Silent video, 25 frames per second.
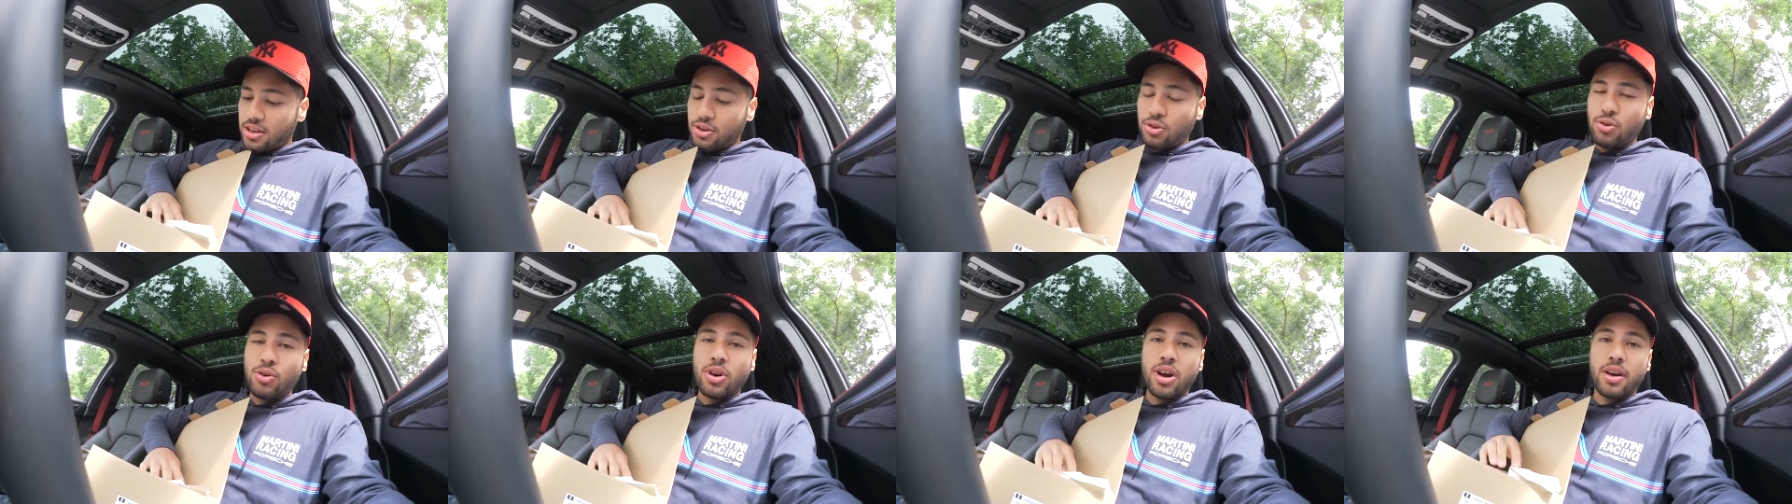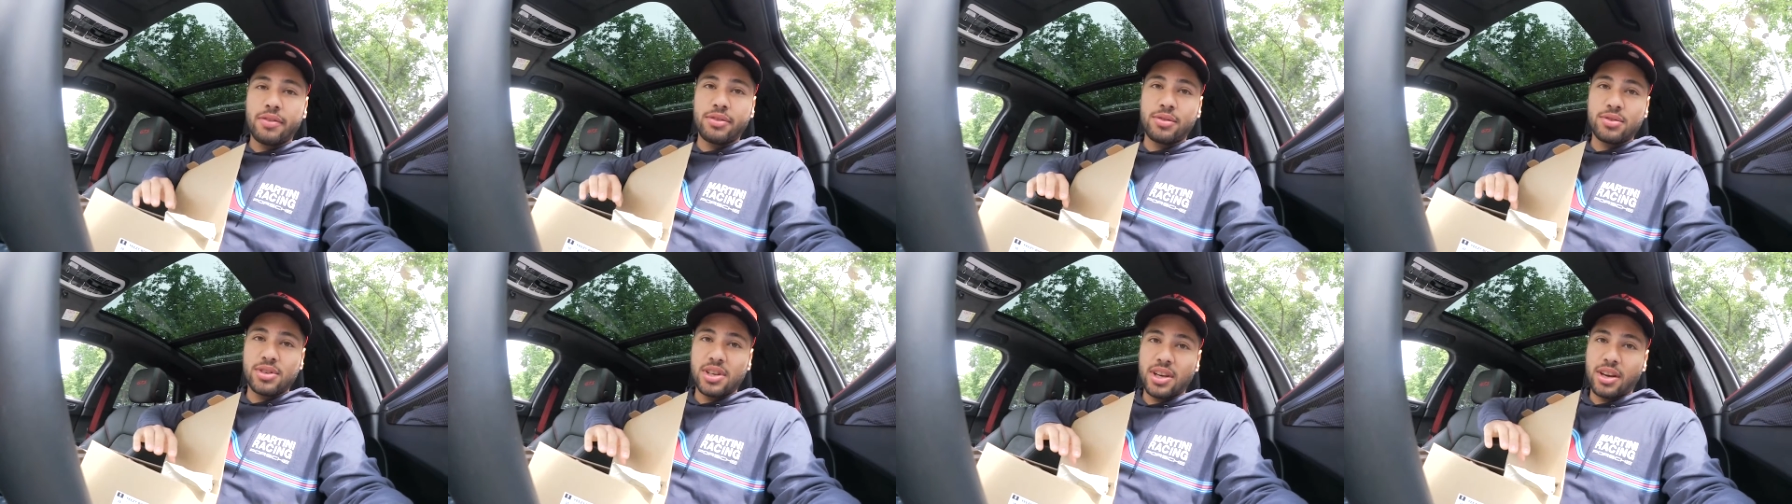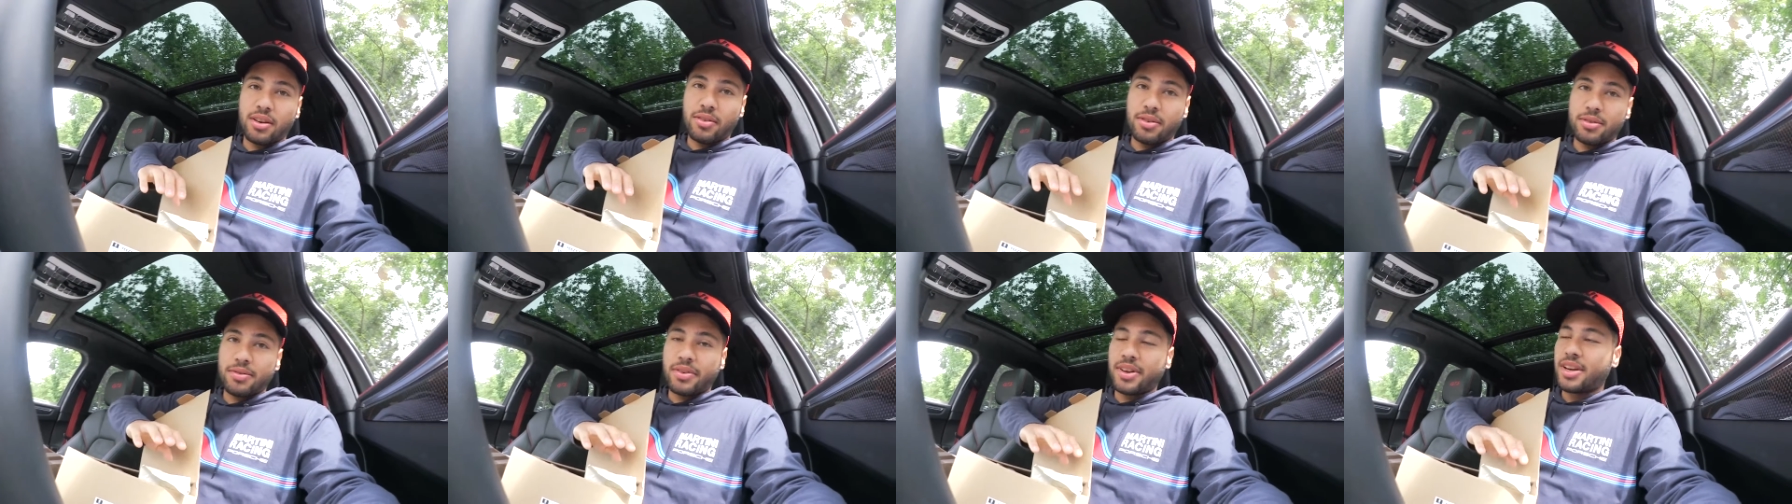you have to
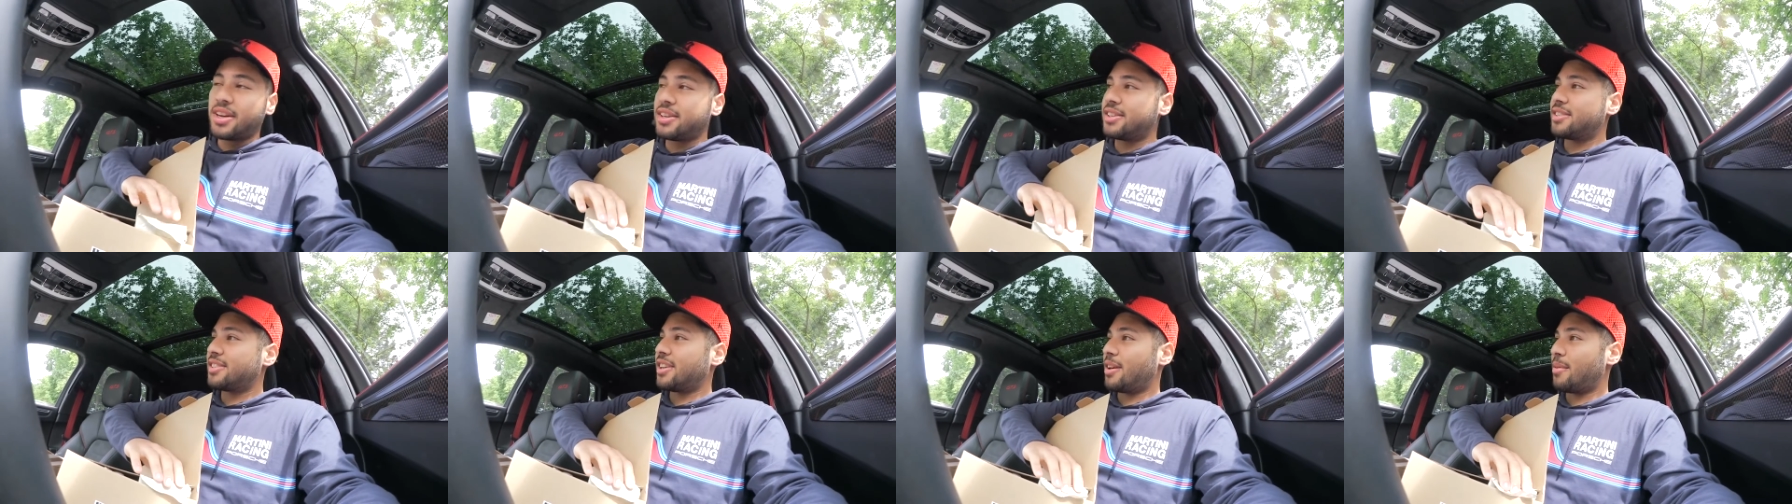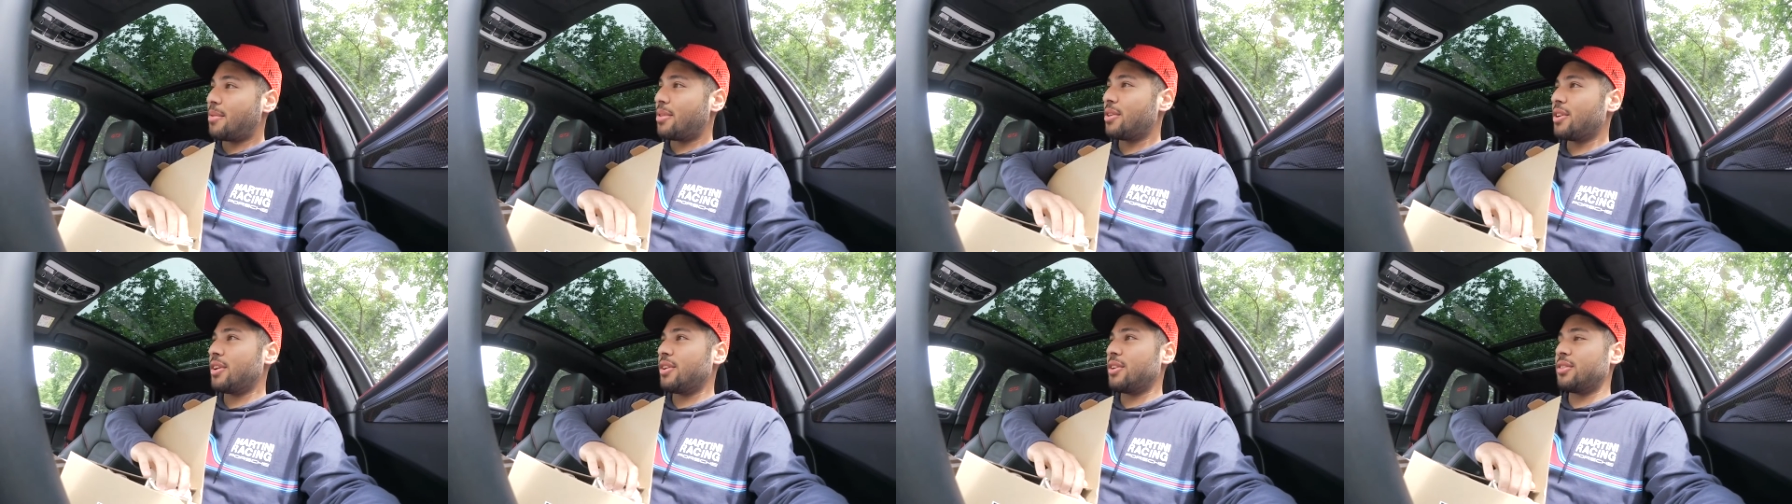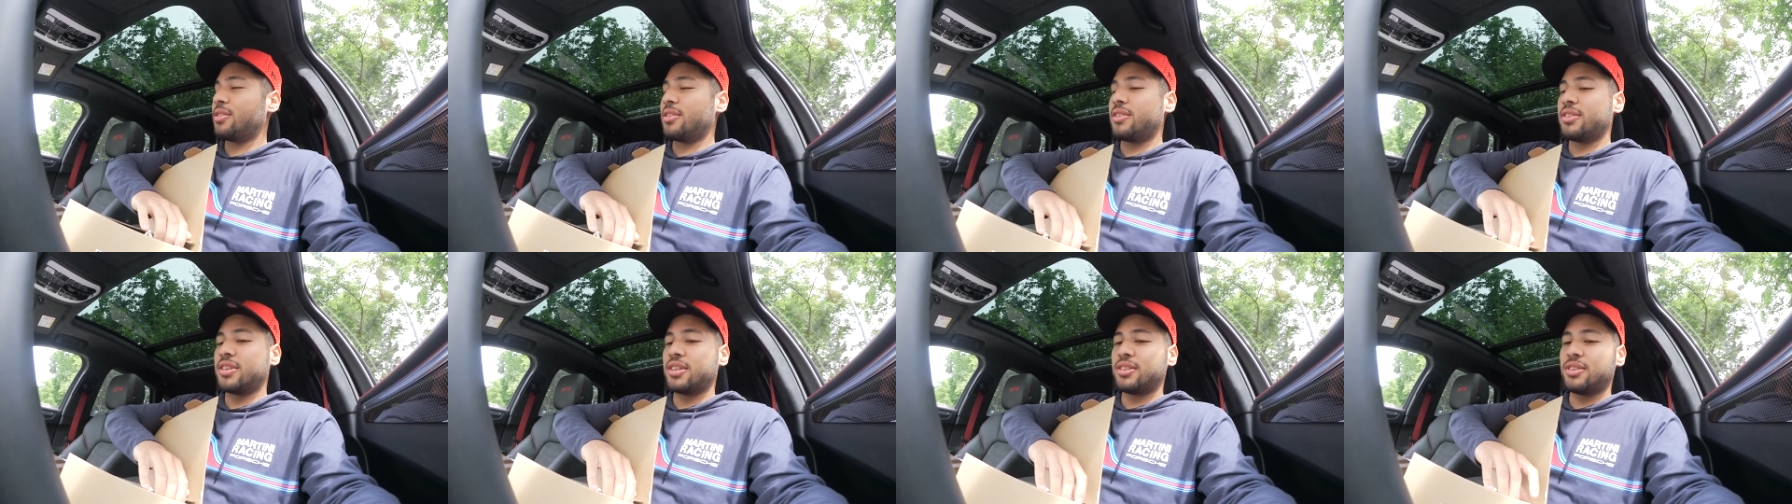sacrifice something
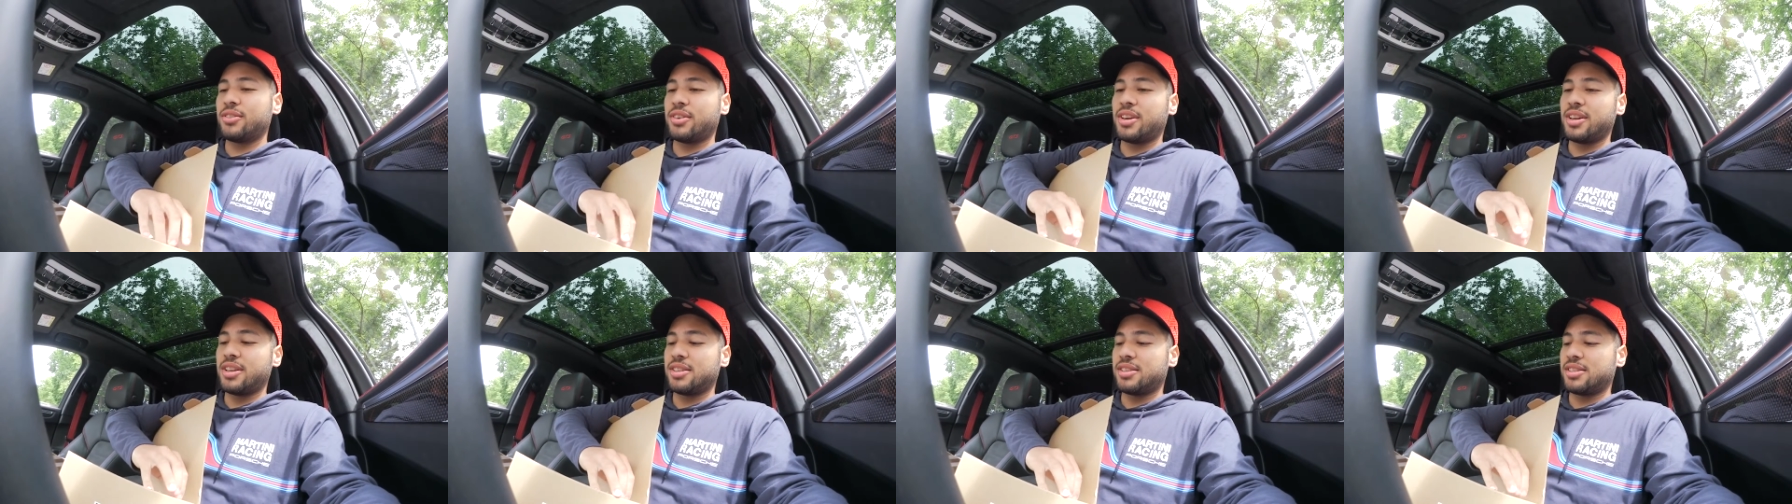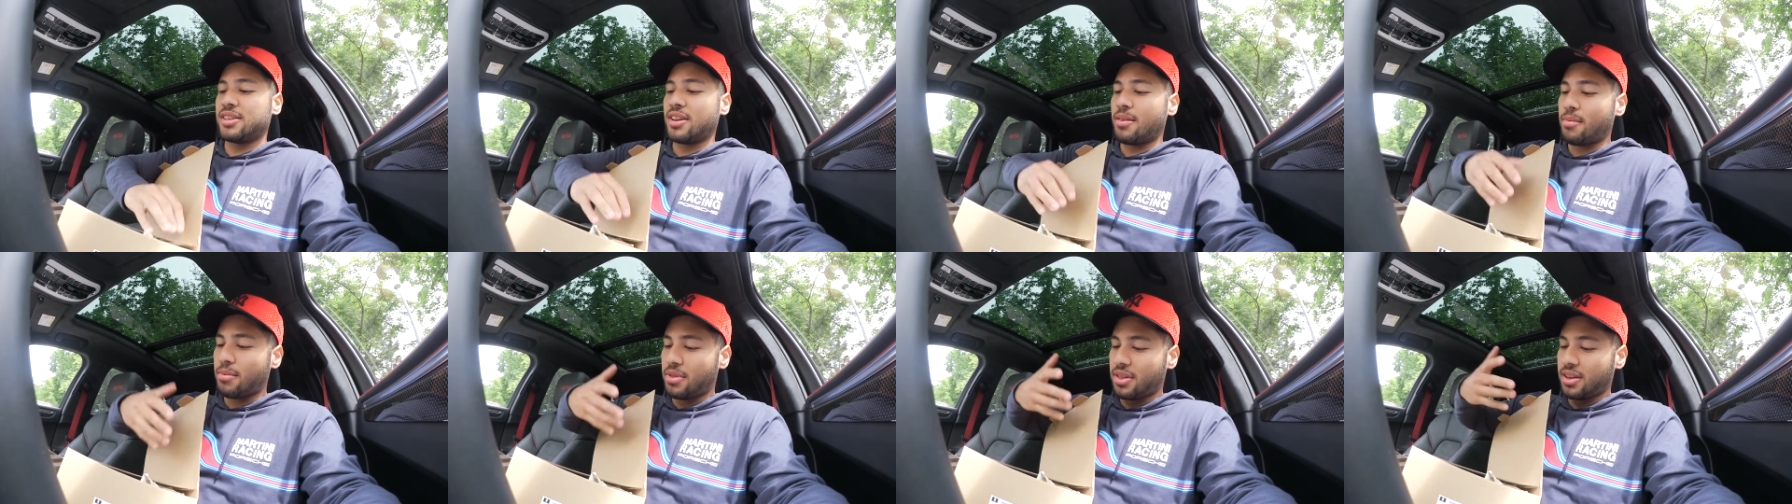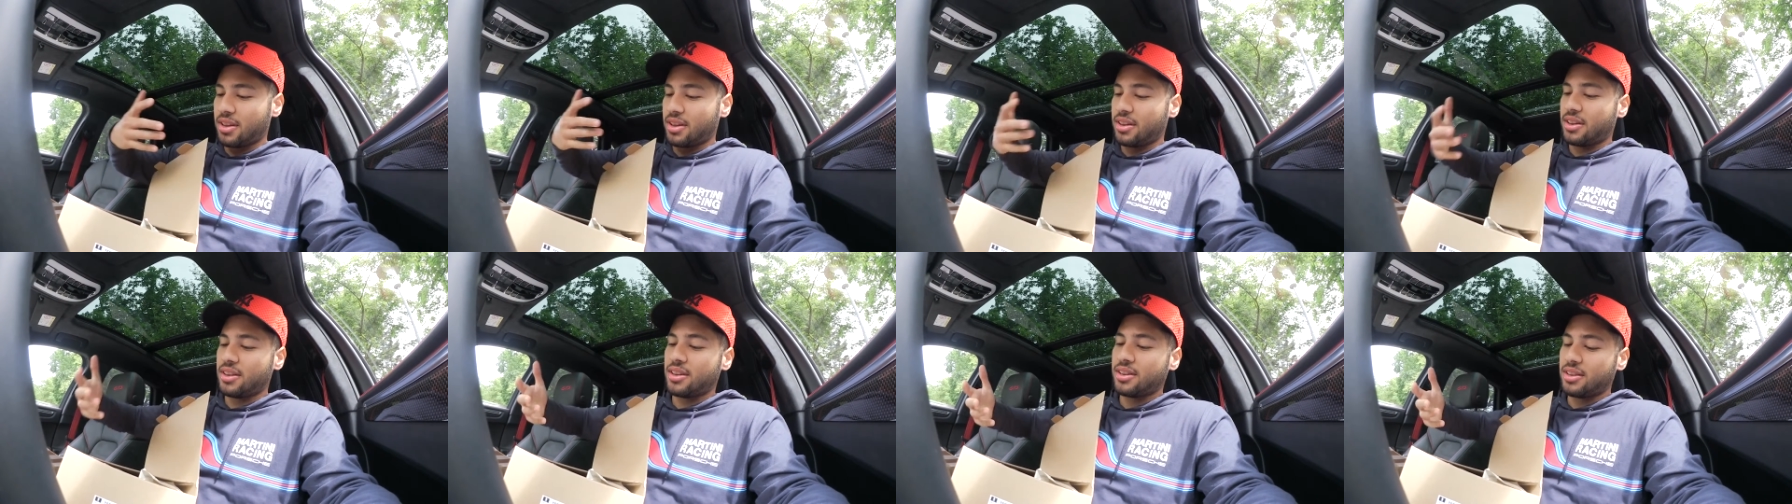in order to get
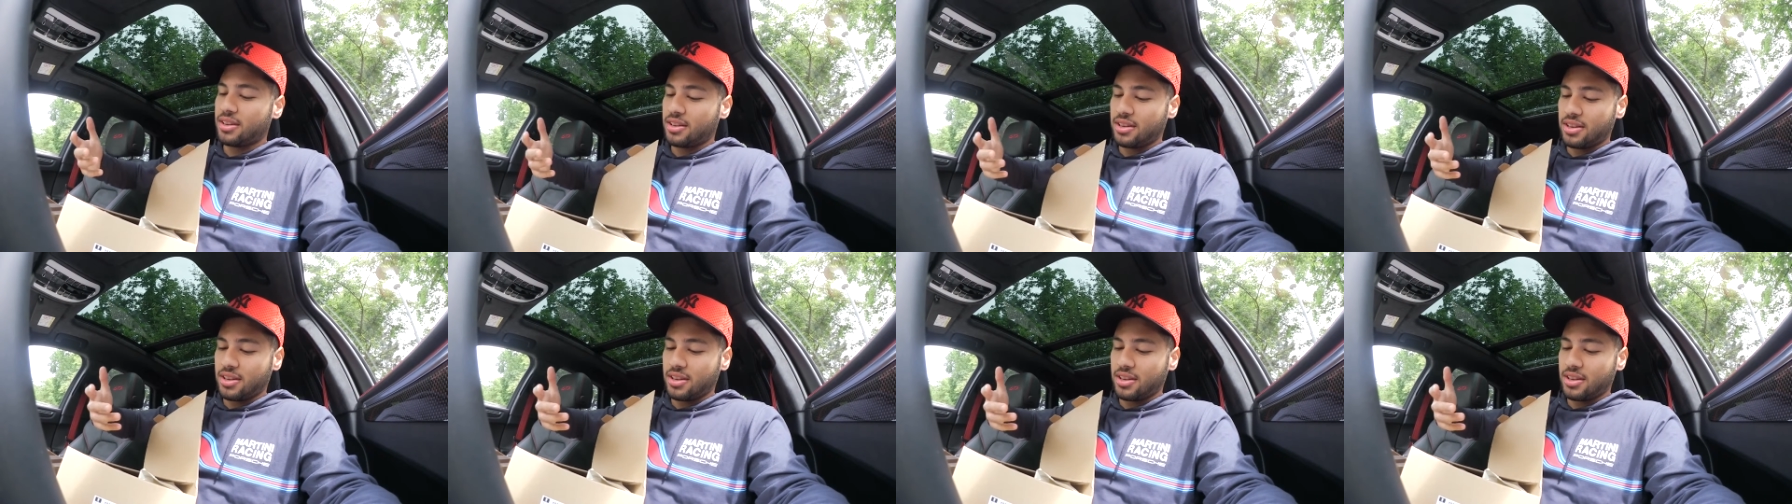something